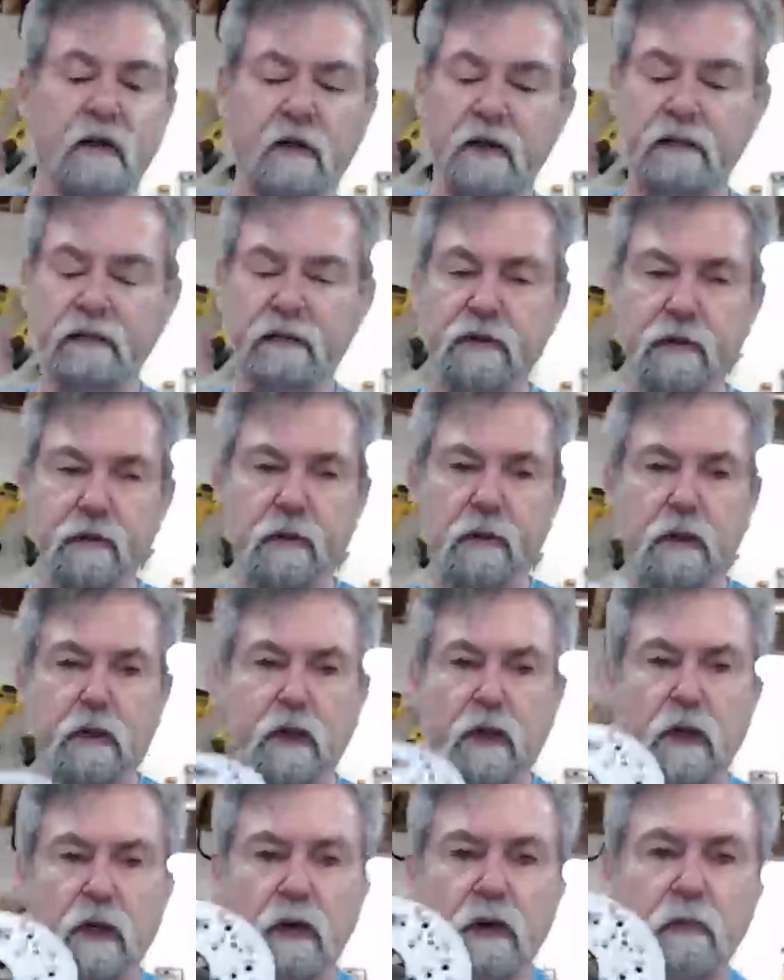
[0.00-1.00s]
the lift,
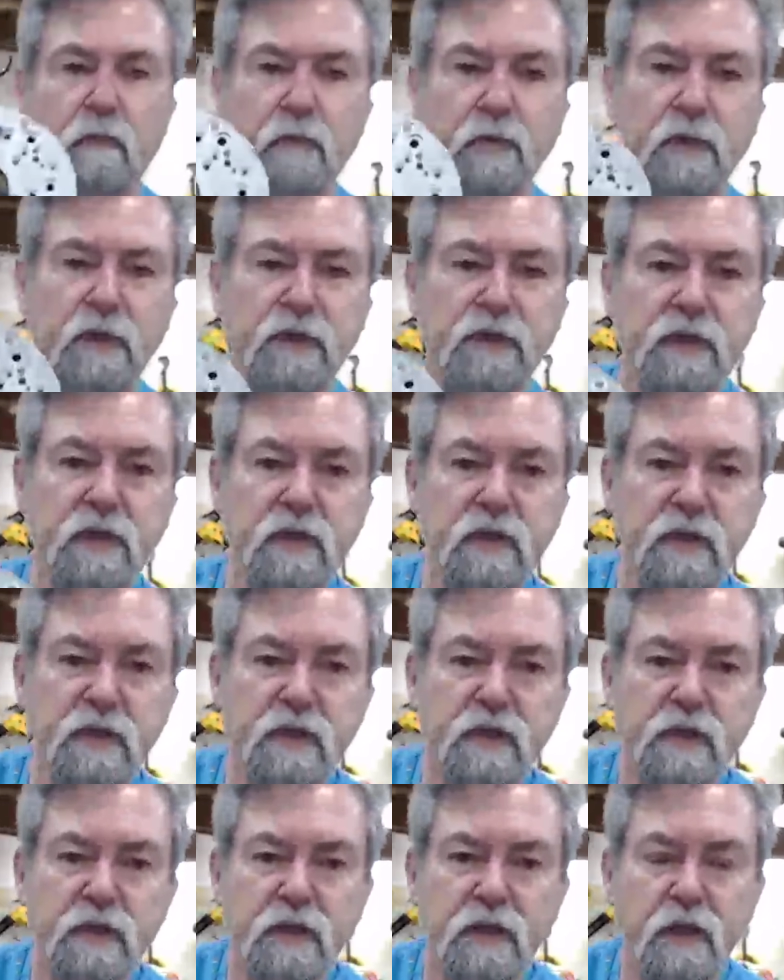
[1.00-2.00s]
but this
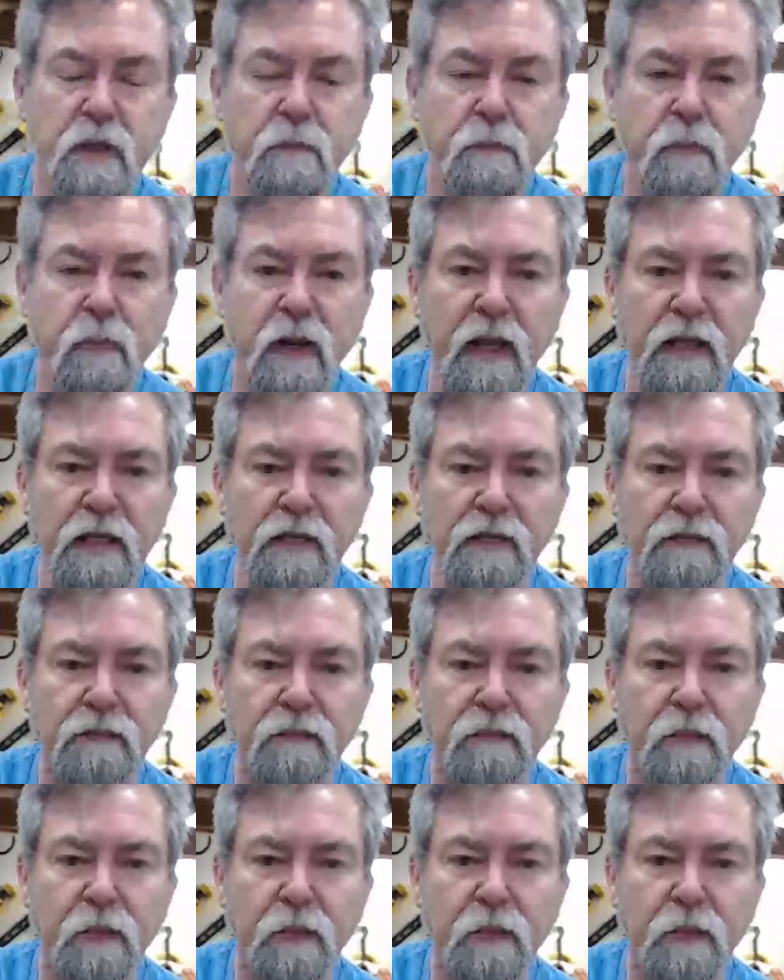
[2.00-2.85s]
is the plate.